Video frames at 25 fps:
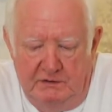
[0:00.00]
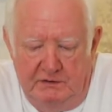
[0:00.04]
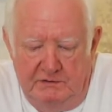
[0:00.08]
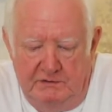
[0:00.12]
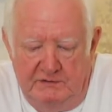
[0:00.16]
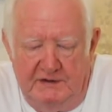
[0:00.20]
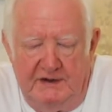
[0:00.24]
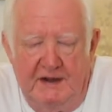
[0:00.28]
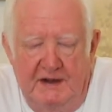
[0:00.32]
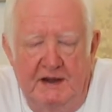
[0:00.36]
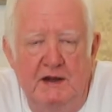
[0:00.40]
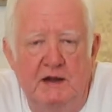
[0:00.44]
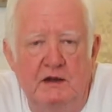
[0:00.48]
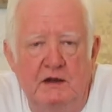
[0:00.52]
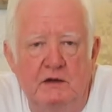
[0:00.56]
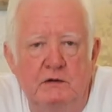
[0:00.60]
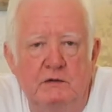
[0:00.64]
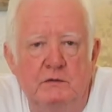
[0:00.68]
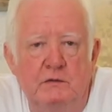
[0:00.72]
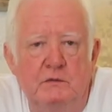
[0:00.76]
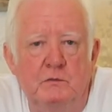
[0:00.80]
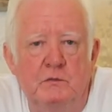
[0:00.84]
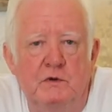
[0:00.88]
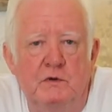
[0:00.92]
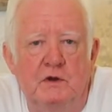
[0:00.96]
Today
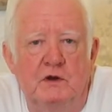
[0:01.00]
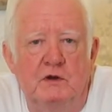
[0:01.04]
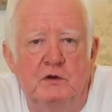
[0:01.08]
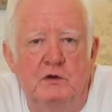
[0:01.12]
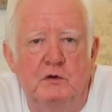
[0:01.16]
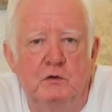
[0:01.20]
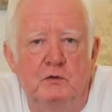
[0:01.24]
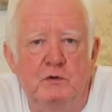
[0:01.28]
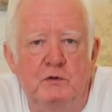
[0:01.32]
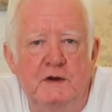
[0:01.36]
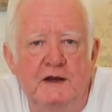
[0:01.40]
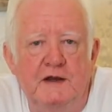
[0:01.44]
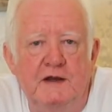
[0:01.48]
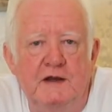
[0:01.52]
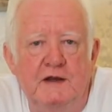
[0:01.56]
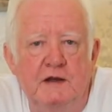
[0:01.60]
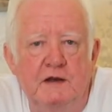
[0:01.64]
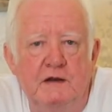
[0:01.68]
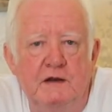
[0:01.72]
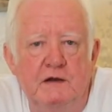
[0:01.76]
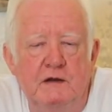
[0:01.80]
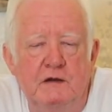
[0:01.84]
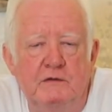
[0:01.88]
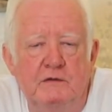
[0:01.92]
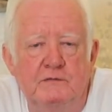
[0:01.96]
we're going to do a
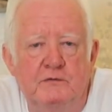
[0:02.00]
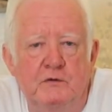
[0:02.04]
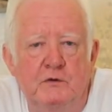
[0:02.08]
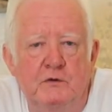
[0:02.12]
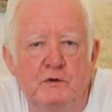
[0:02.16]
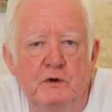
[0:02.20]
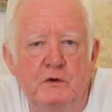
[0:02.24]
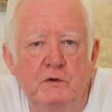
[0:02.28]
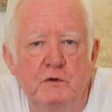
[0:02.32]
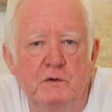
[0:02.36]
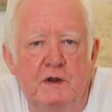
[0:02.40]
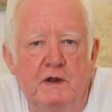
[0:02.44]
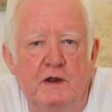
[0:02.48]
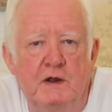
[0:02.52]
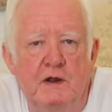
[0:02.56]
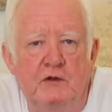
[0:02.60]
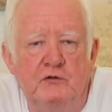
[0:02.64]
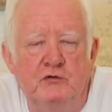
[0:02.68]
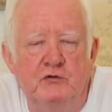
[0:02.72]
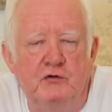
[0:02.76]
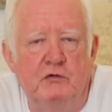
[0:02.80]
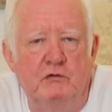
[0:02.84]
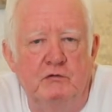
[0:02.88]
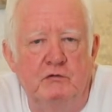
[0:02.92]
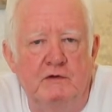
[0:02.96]
reading for you, a
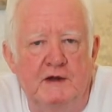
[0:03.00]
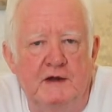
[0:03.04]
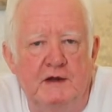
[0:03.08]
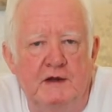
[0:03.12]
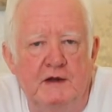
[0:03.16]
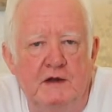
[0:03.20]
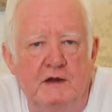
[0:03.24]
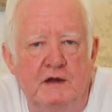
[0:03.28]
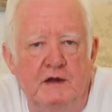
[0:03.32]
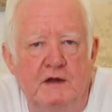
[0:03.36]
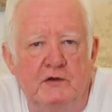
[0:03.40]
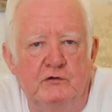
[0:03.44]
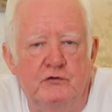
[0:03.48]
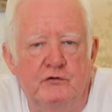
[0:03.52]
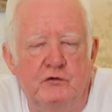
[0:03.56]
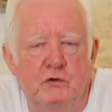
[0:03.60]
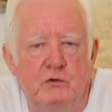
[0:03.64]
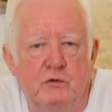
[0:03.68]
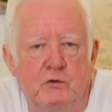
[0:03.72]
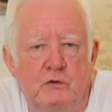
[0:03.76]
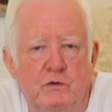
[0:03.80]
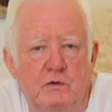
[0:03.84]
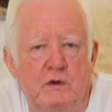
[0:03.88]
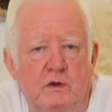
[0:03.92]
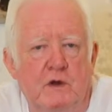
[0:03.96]
short reading, and it's
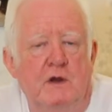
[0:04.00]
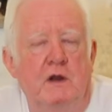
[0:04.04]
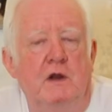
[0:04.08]
called